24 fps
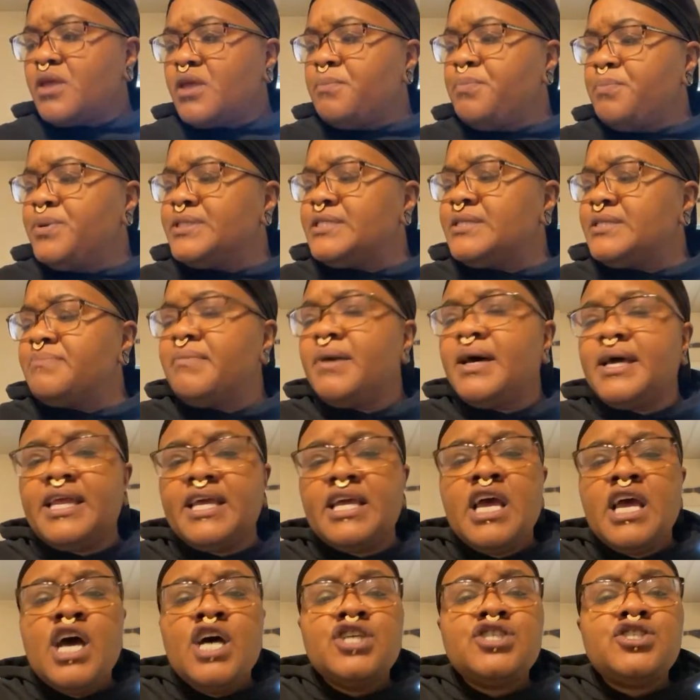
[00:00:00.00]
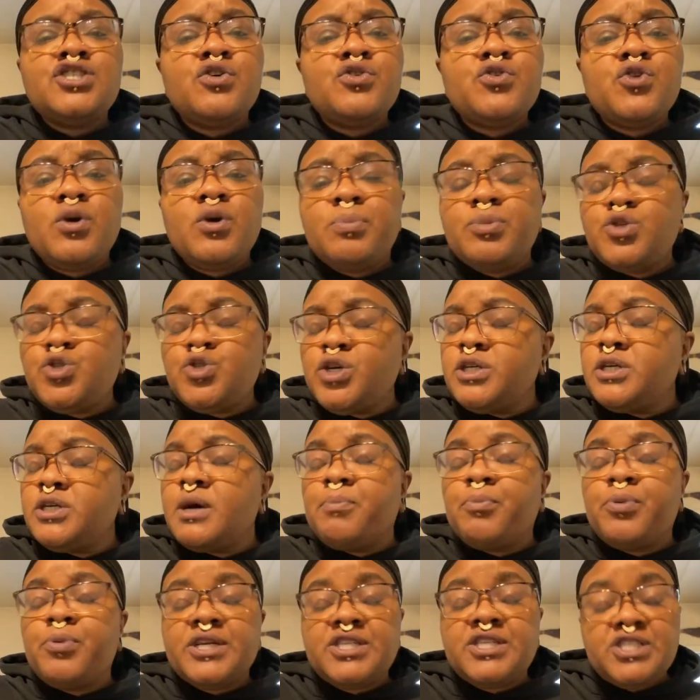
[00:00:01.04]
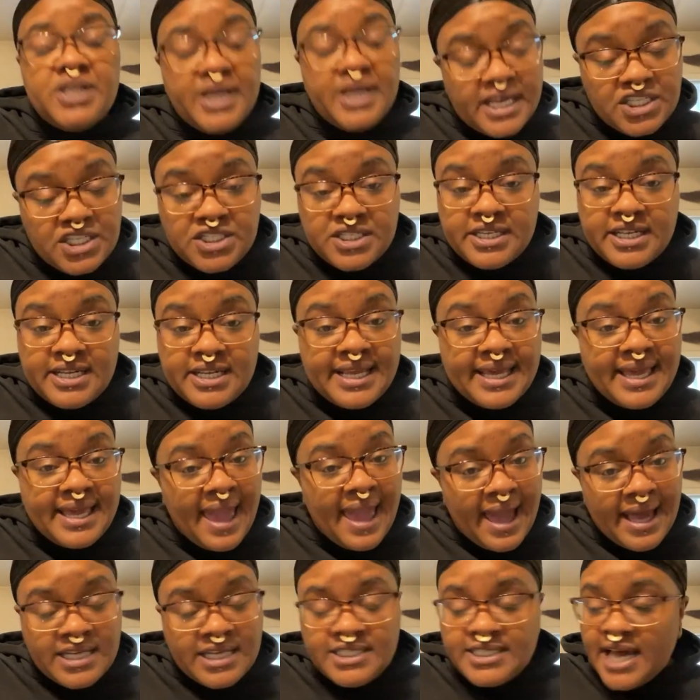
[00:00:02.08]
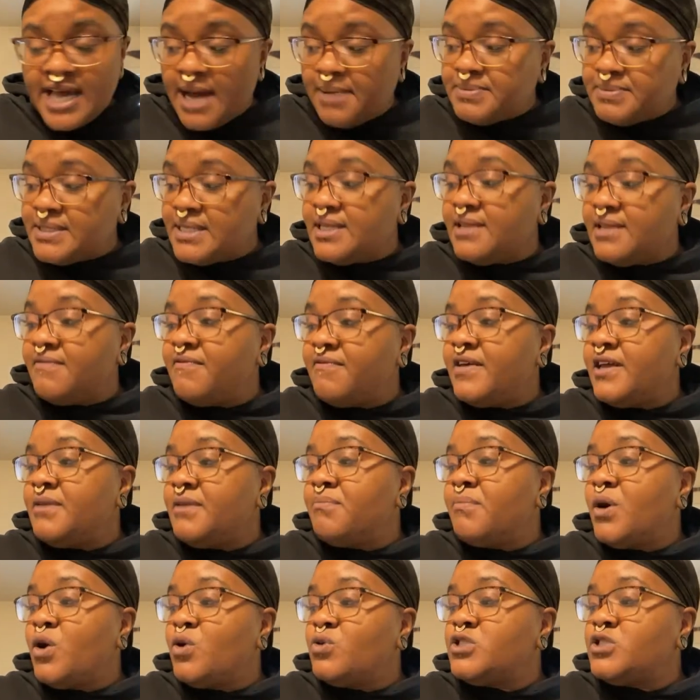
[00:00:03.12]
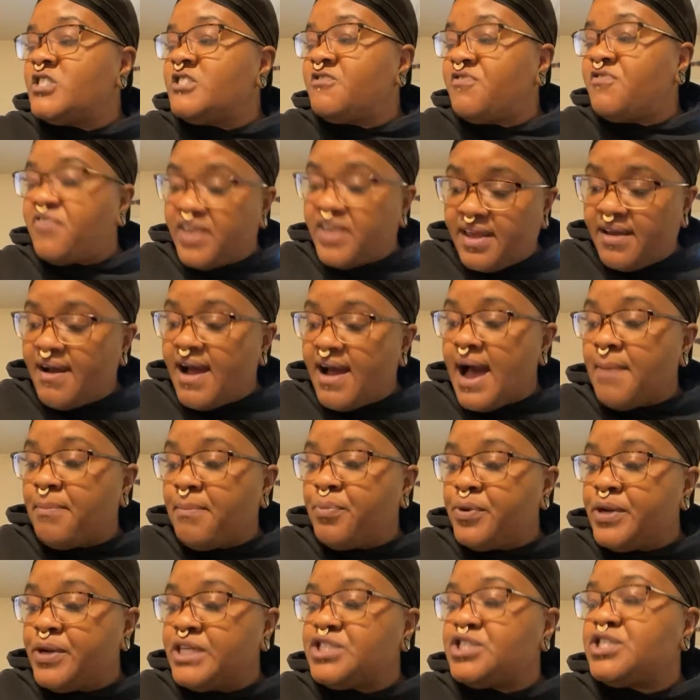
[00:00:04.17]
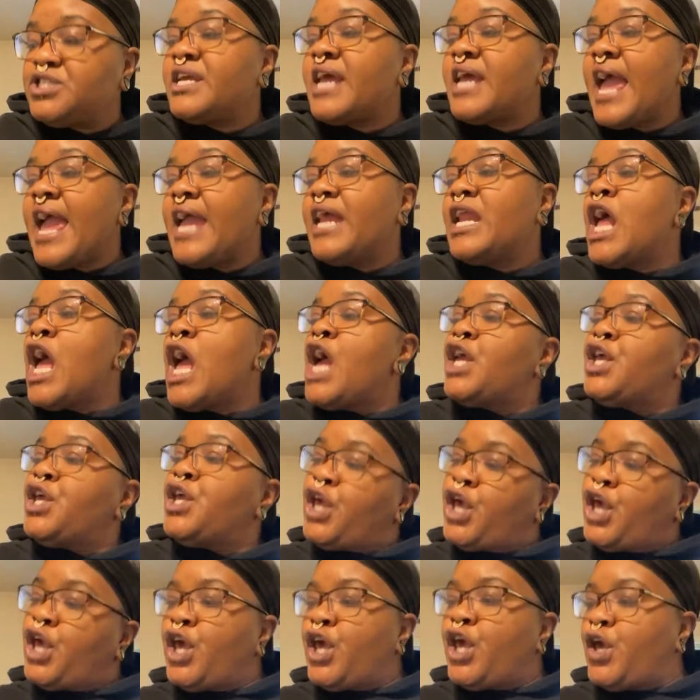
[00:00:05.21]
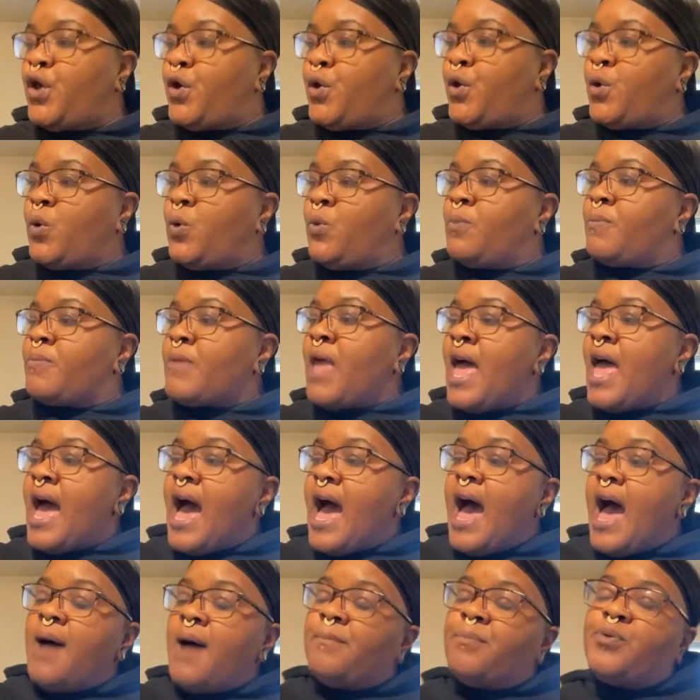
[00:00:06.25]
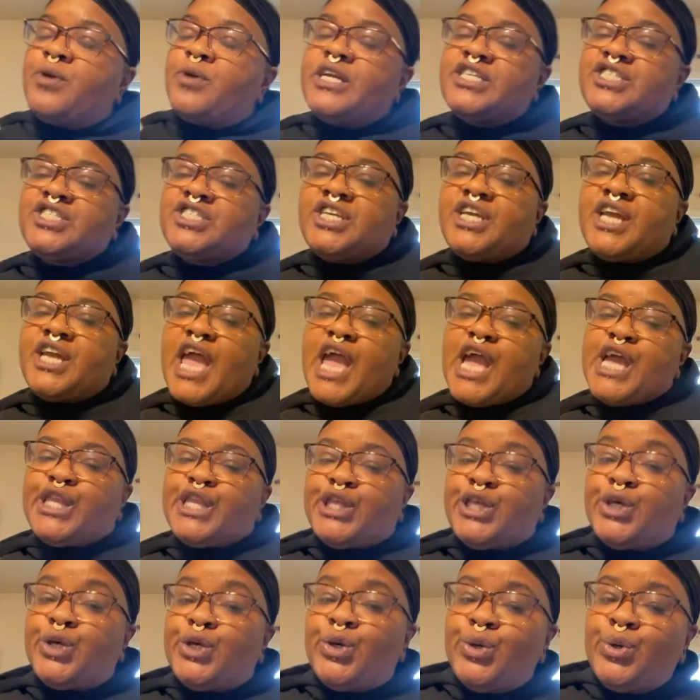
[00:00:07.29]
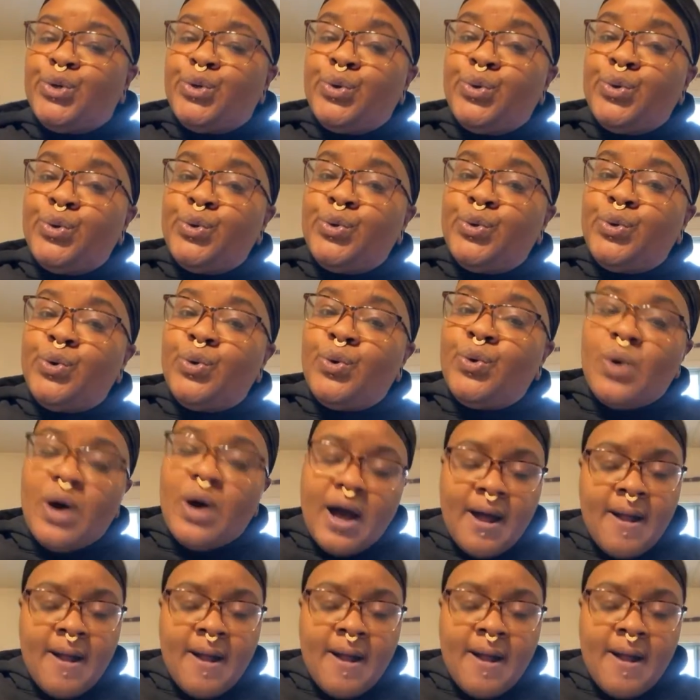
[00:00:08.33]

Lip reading: put some money, showing your appreciation in the Cash Apps and the Venmo sphere. I appreciate you. I appreciate you.